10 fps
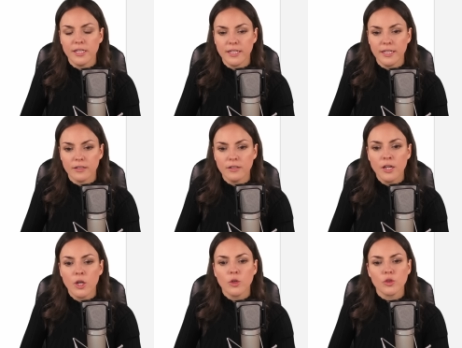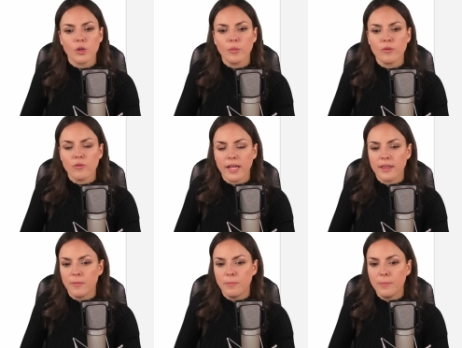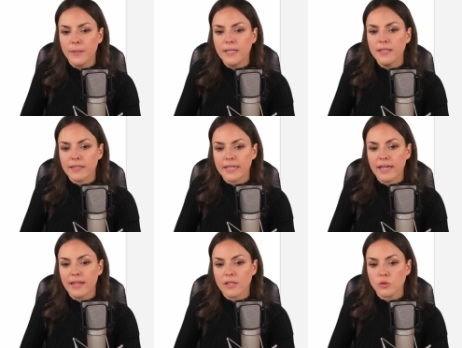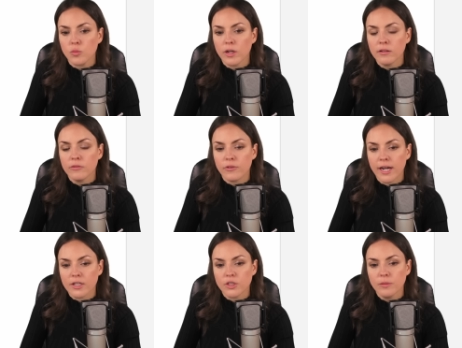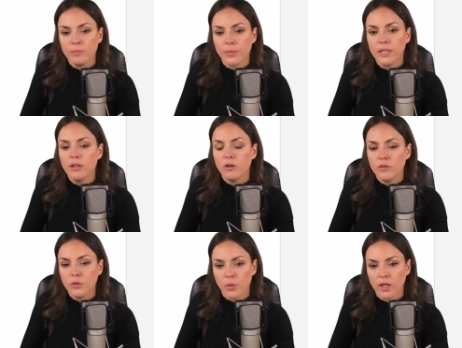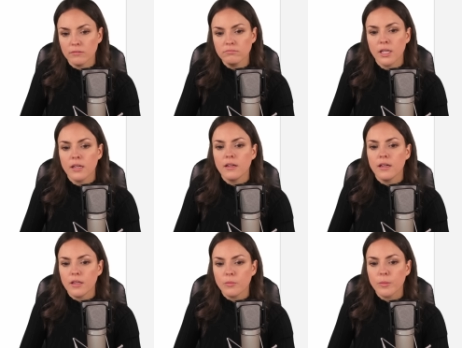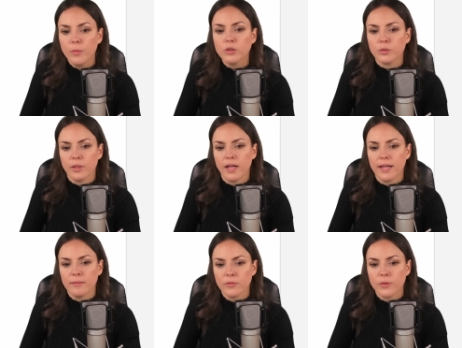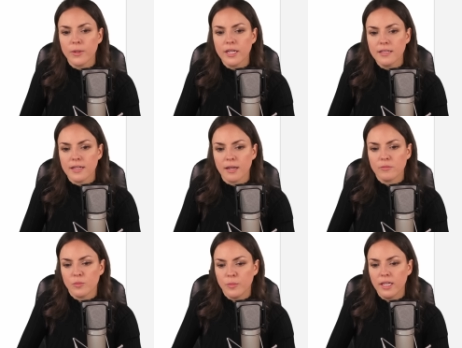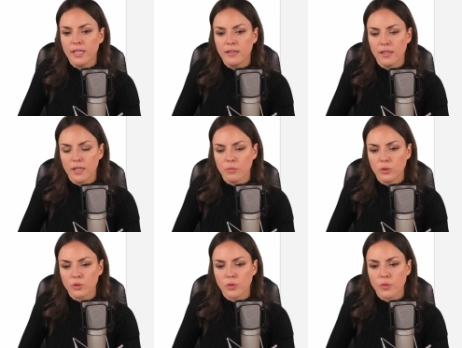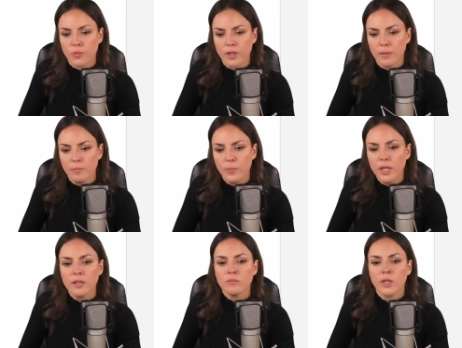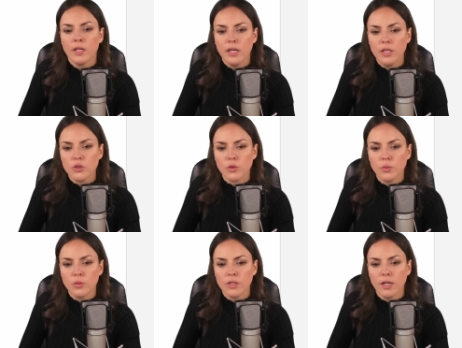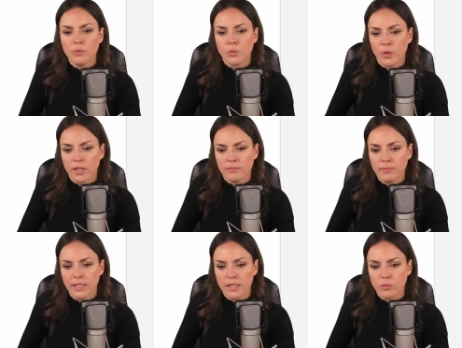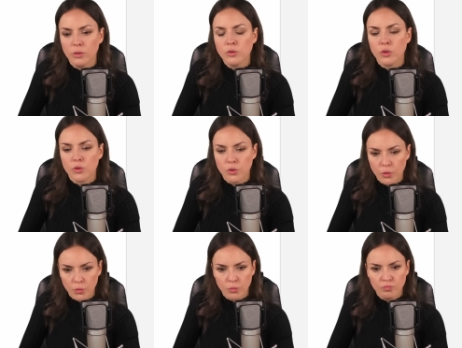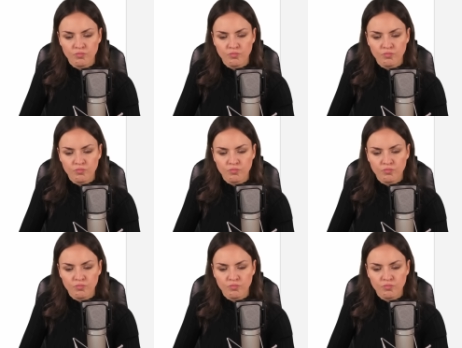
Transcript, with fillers: here. So we write the b again as one fraction, b over one, and then we multiply. three times b equals three b, and two times one equals two.